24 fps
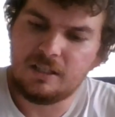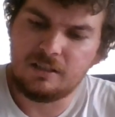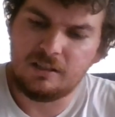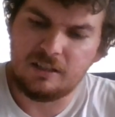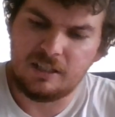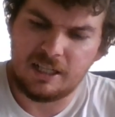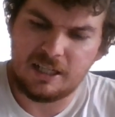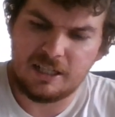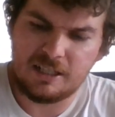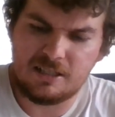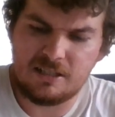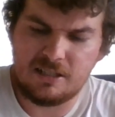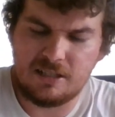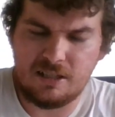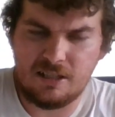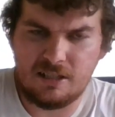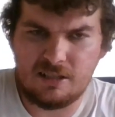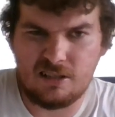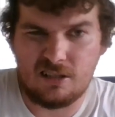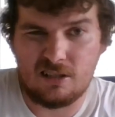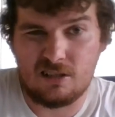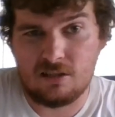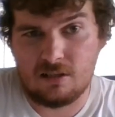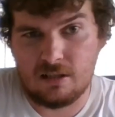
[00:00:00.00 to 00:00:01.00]
Legacy
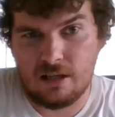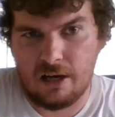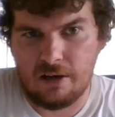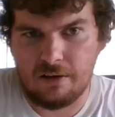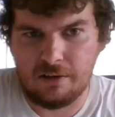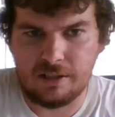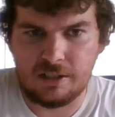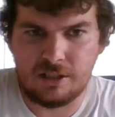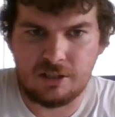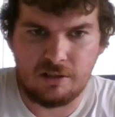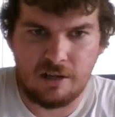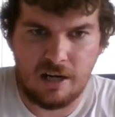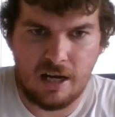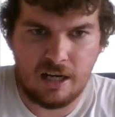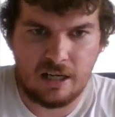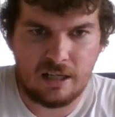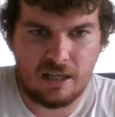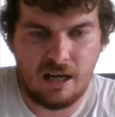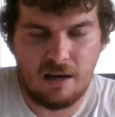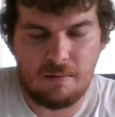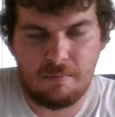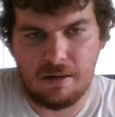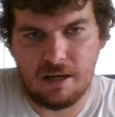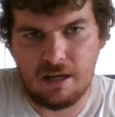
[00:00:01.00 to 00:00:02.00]
is a solid track,
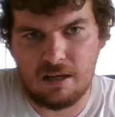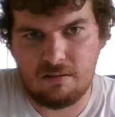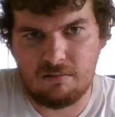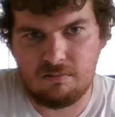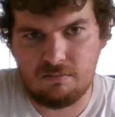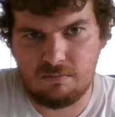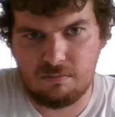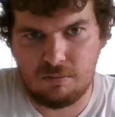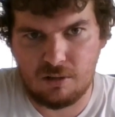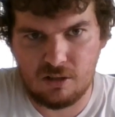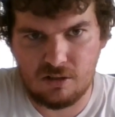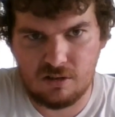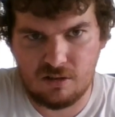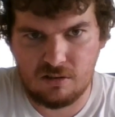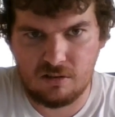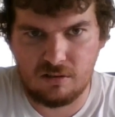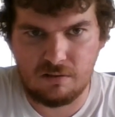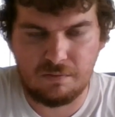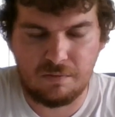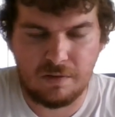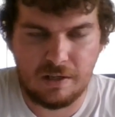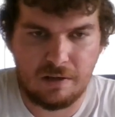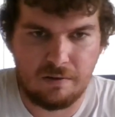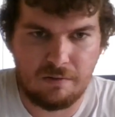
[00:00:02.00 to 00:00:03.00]
not my personal
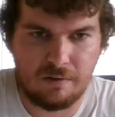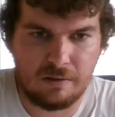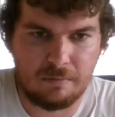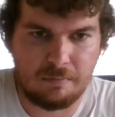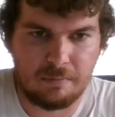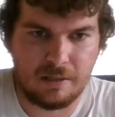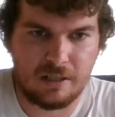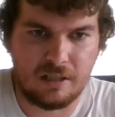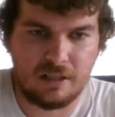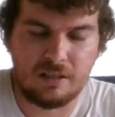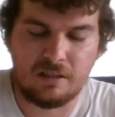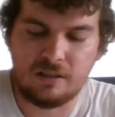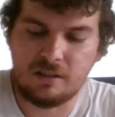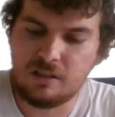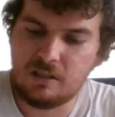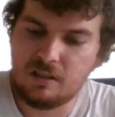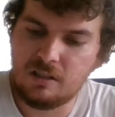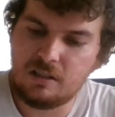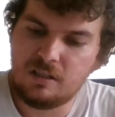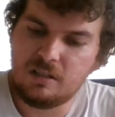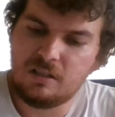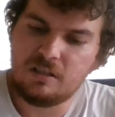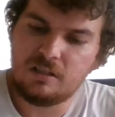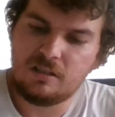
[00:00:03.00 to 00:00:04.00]
favorite, but it
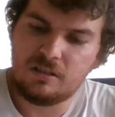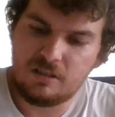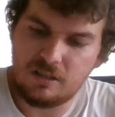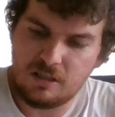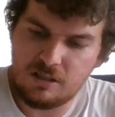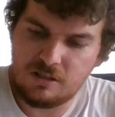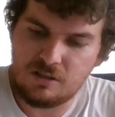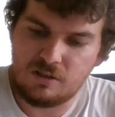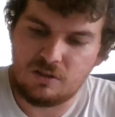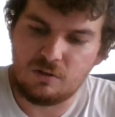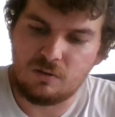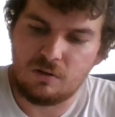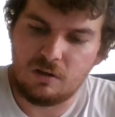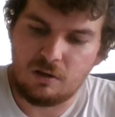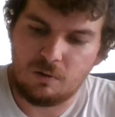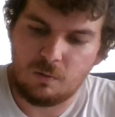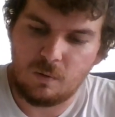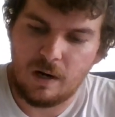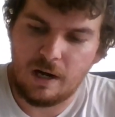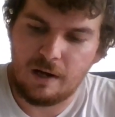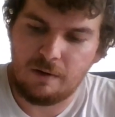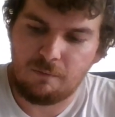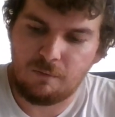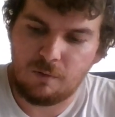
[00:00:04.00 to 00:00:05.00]
does do all
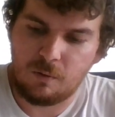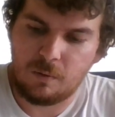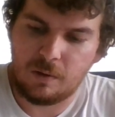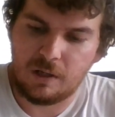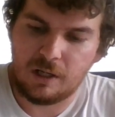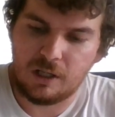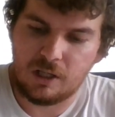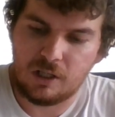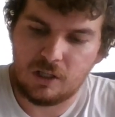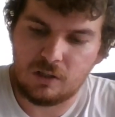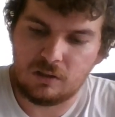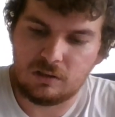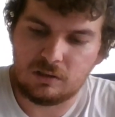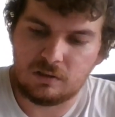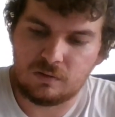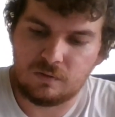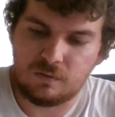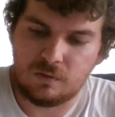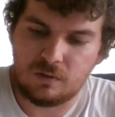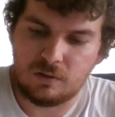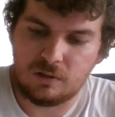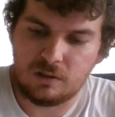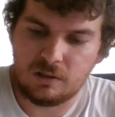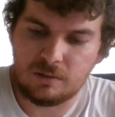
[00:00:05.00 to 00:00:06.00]
right for what it goes
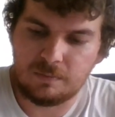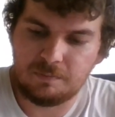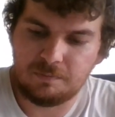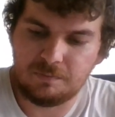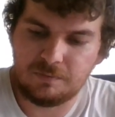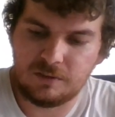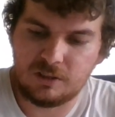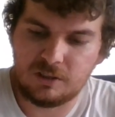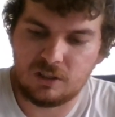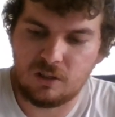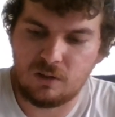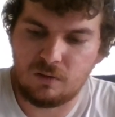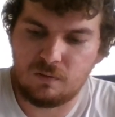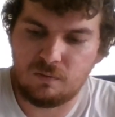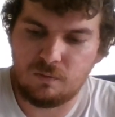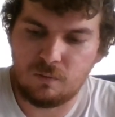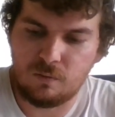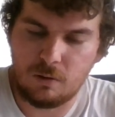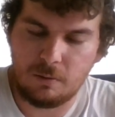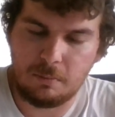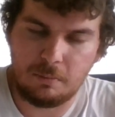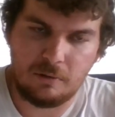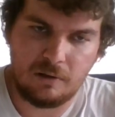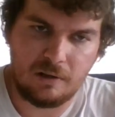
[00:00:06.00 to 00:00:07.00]
for. So
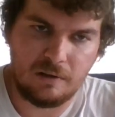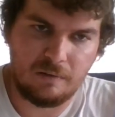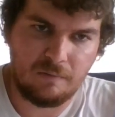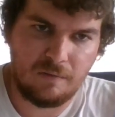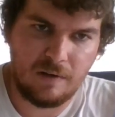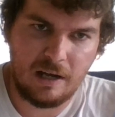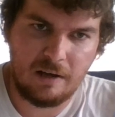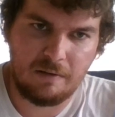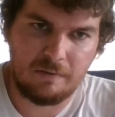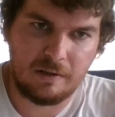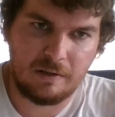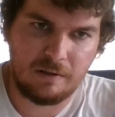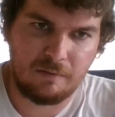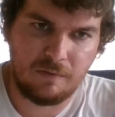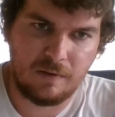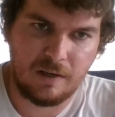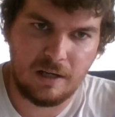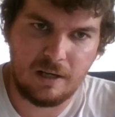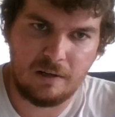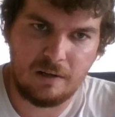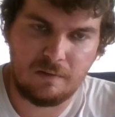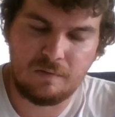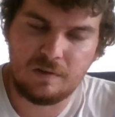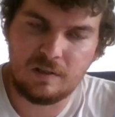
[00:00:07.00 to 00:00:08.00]
4.5 out of
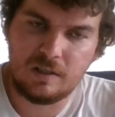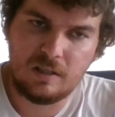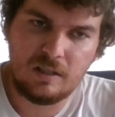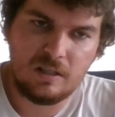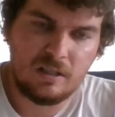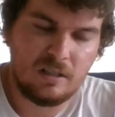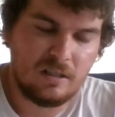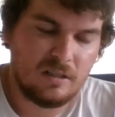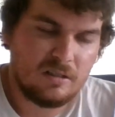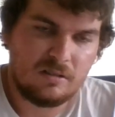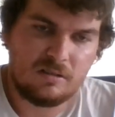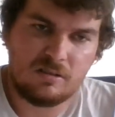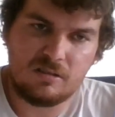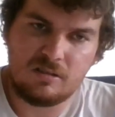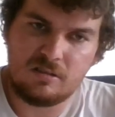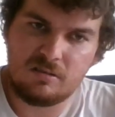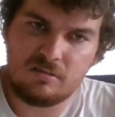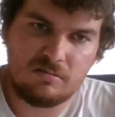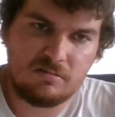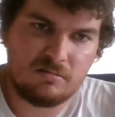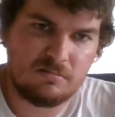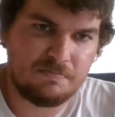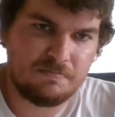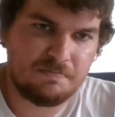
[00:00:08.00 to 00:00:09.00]
5. It's
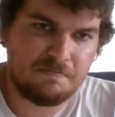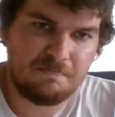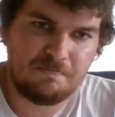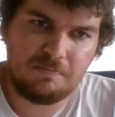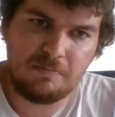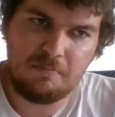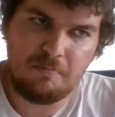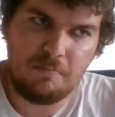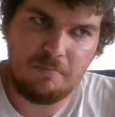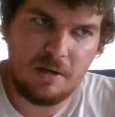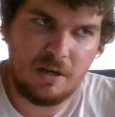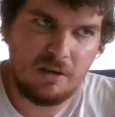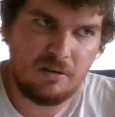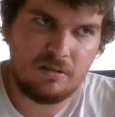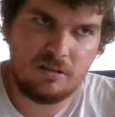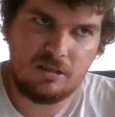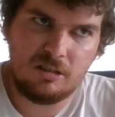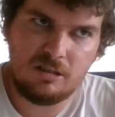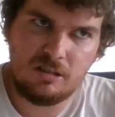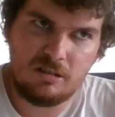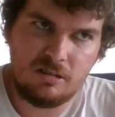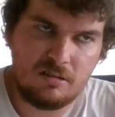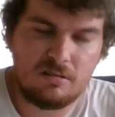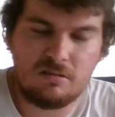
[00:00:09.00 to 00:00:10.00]
just
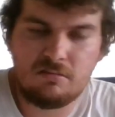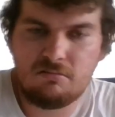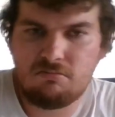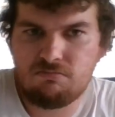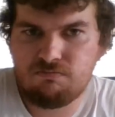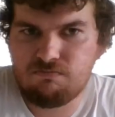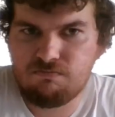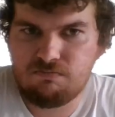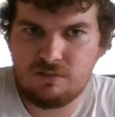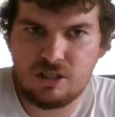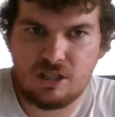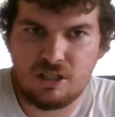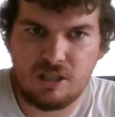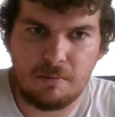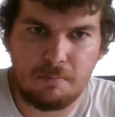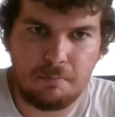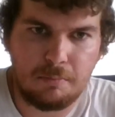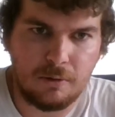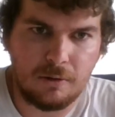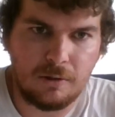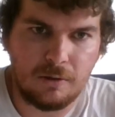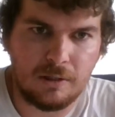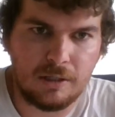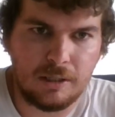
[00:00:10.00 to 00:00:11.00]
melodies,
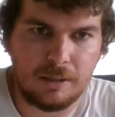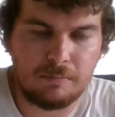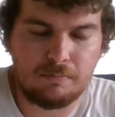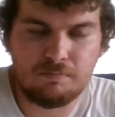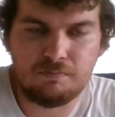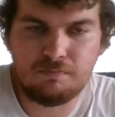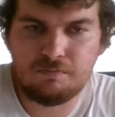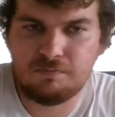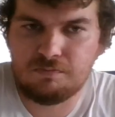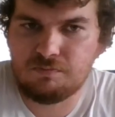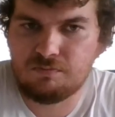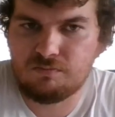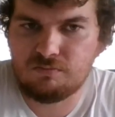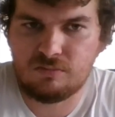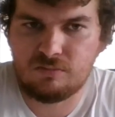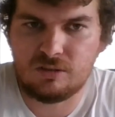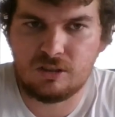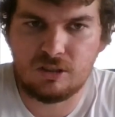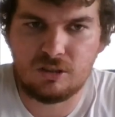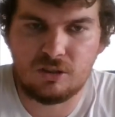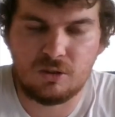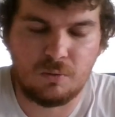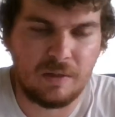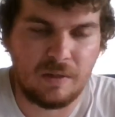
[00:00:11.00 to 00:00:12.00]
simple, and
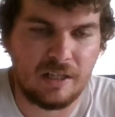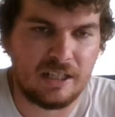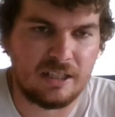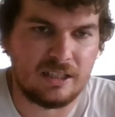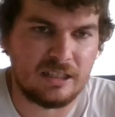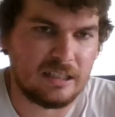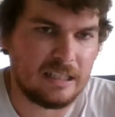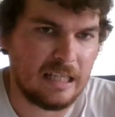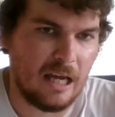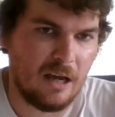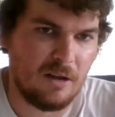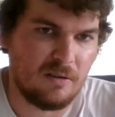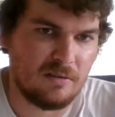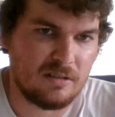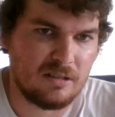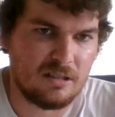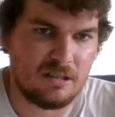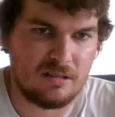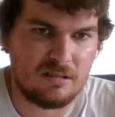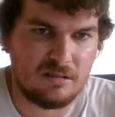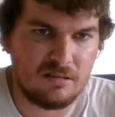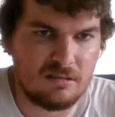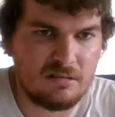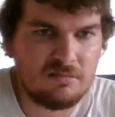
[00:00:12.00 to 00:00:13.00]
just the way it sounds,
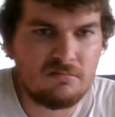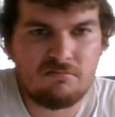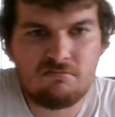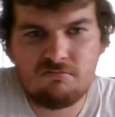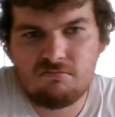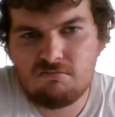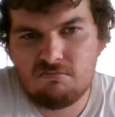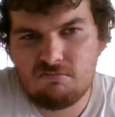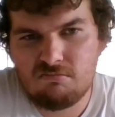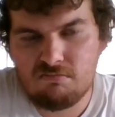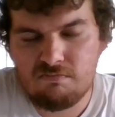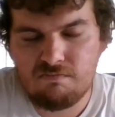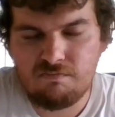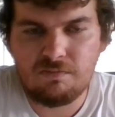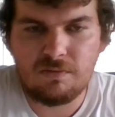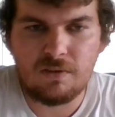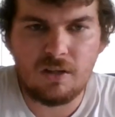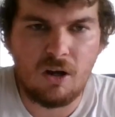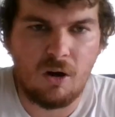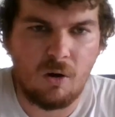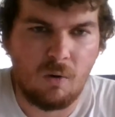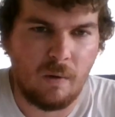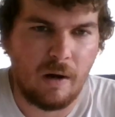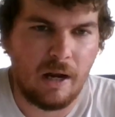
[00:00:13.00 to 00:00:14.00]
it's
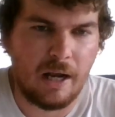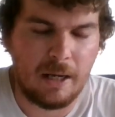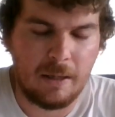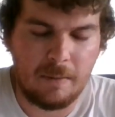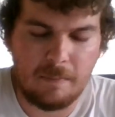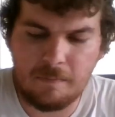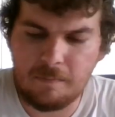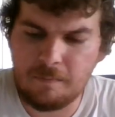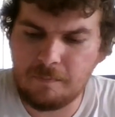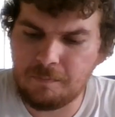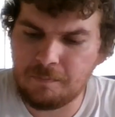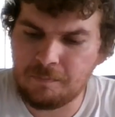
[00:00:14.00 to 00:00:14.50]
all right.